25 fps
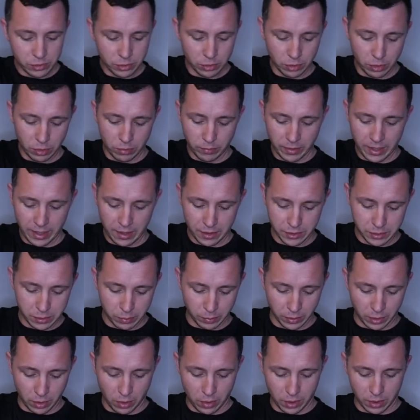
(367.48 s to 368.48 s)
So what else
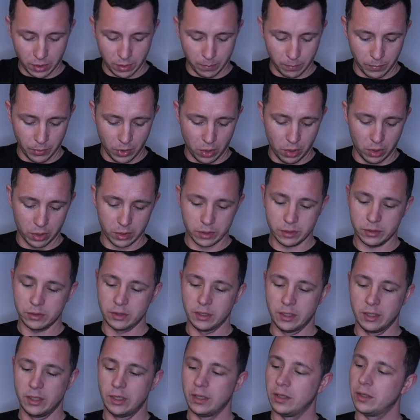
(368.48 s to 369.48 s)
have we got in the box?
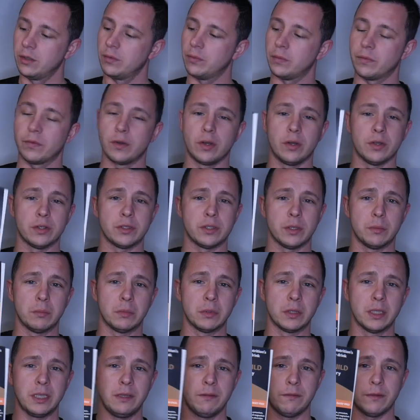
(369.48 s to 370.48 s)
We've got
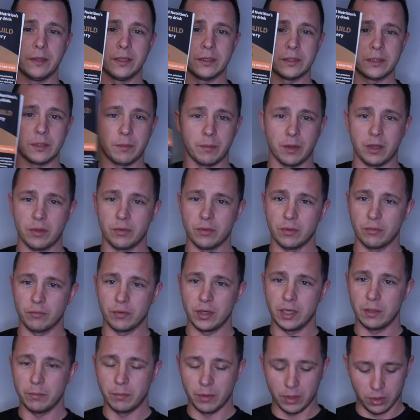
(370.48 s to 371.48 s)
some leaflets about the
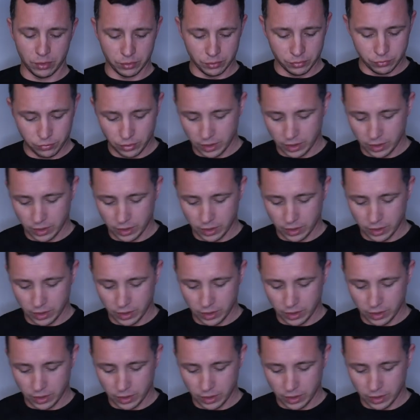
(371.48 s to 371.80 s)
rebuild